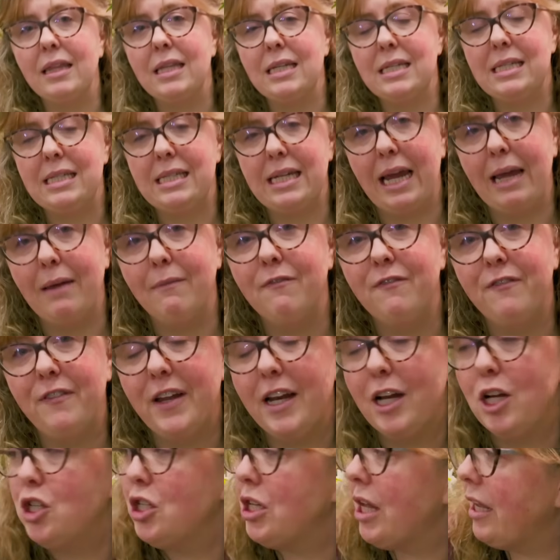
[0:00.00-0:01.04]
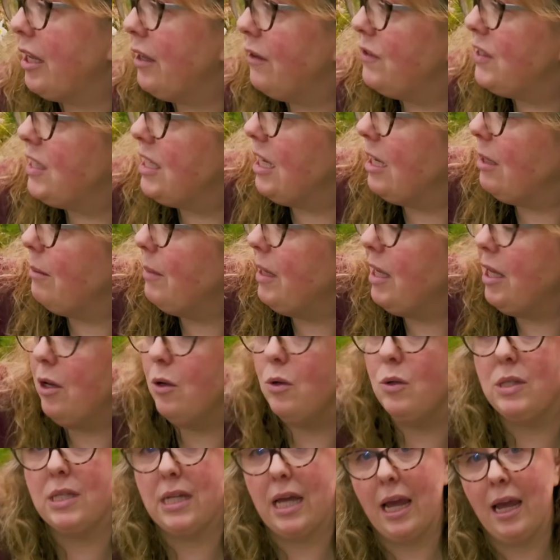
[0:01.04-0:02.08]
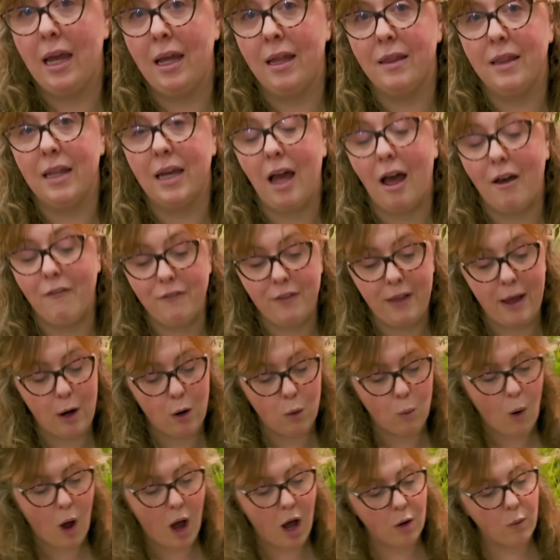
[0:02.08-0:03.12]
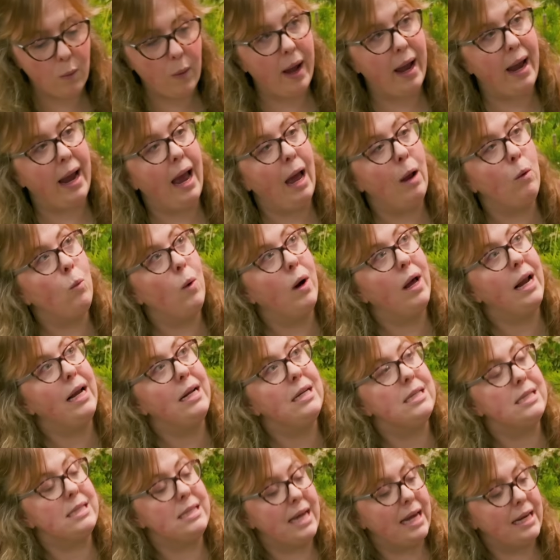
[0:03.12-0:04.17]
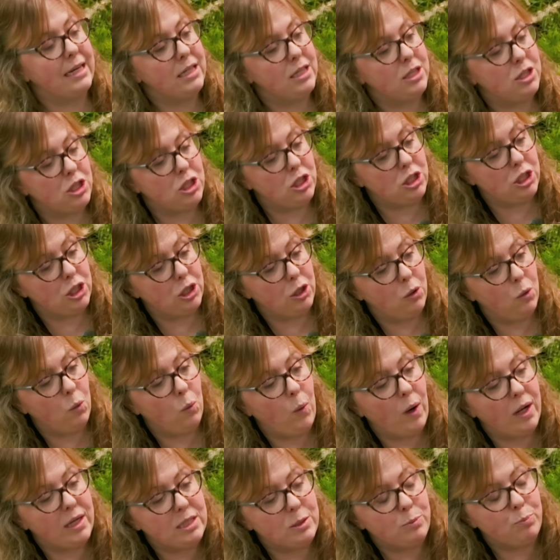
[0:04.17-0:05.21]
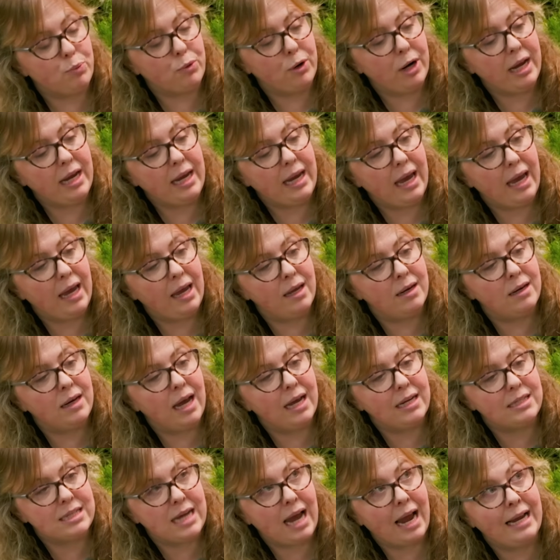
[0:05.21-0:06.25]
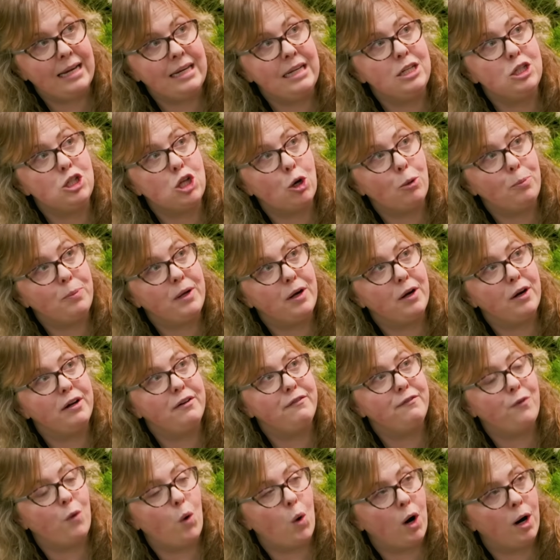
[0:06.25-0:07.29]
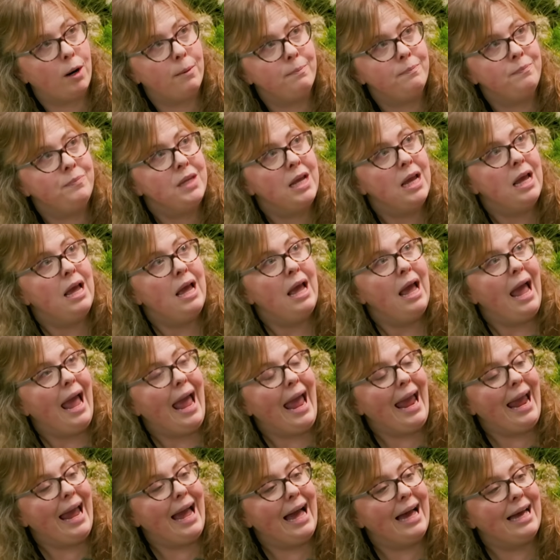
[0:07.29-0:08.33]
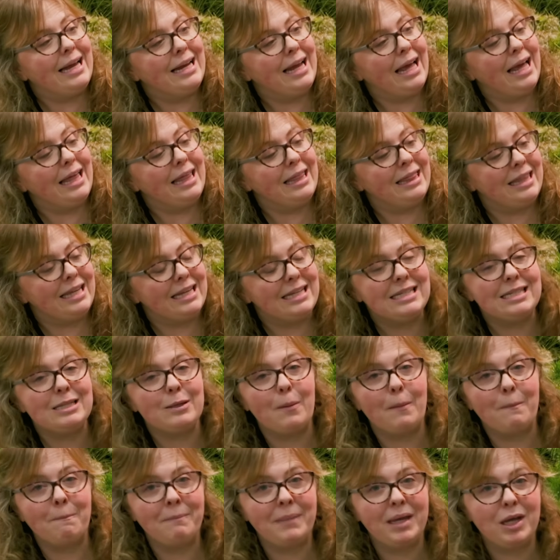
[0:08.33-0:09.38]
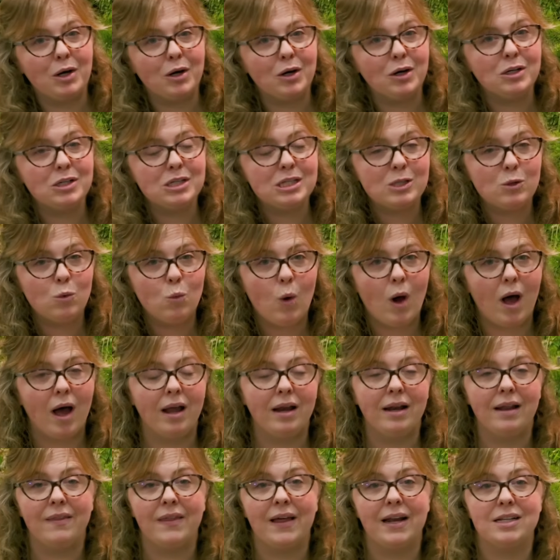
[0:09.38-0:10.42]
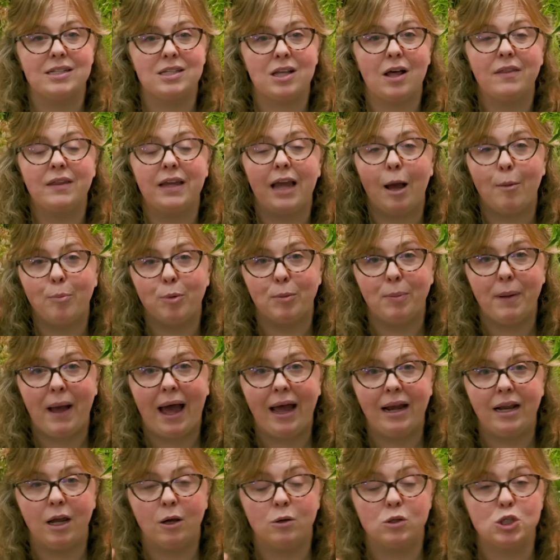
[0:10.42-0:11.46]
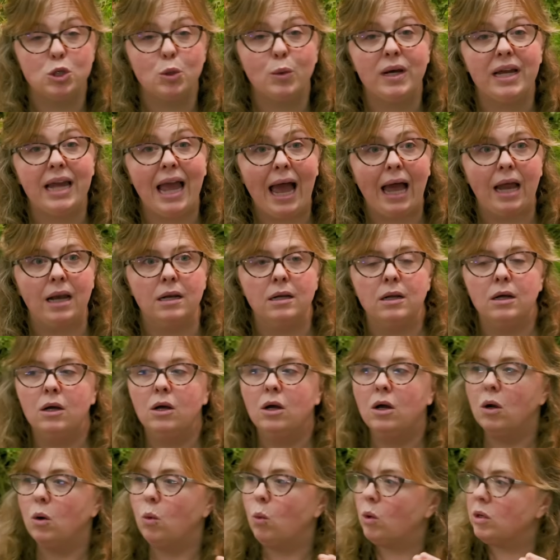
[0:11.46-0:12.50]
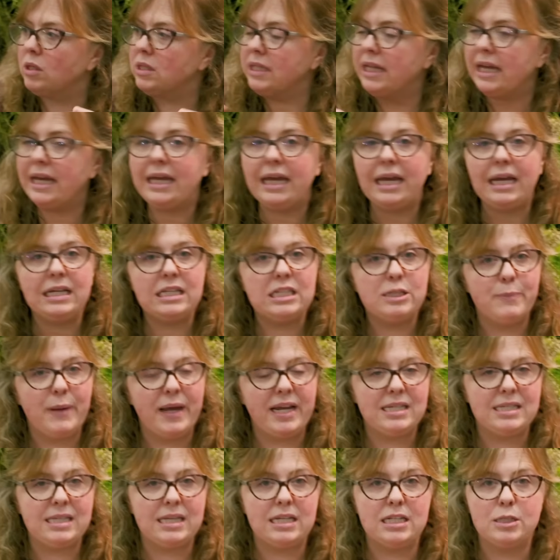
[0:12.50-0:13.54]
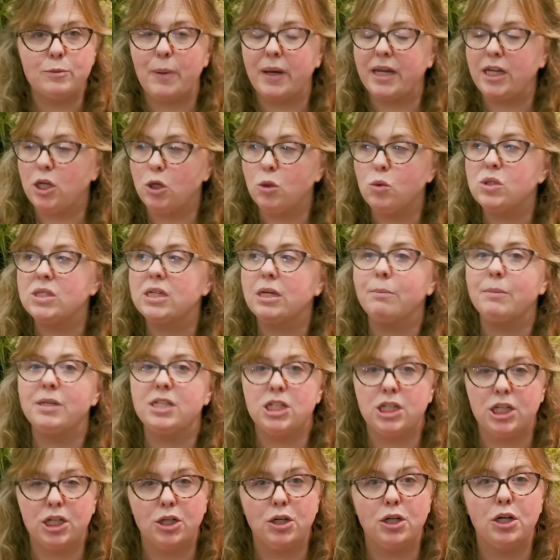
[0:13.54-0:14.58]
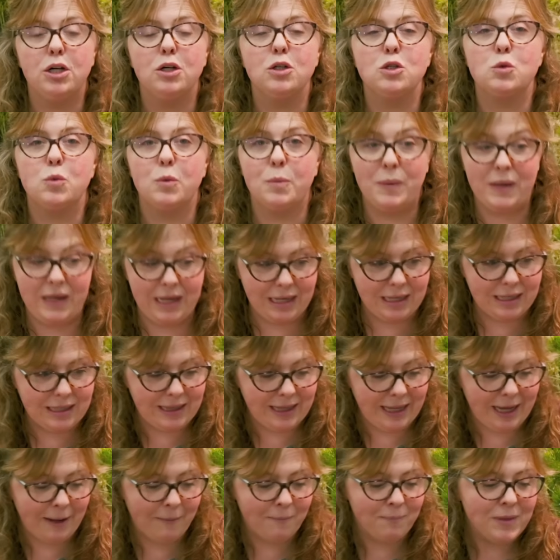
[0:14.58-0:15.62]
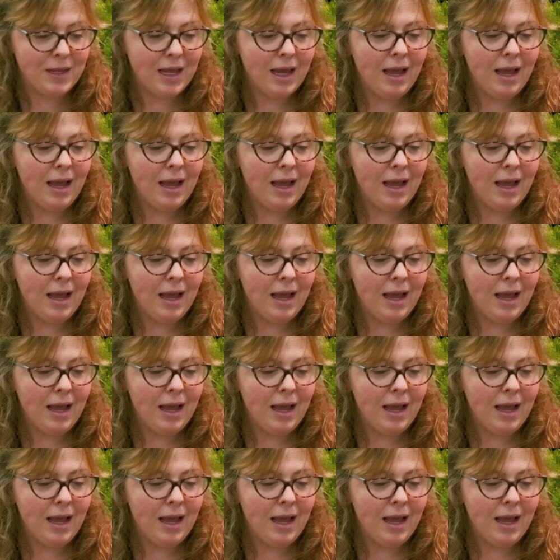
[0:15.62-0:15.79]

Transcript: the same finish that you've seen me use in the cut flower walkway. And what I decided to do was bring in a tiny topiary form, and this mirrors the one that is on the upper patio. So again, we're linking spaces by using materials repeatedly.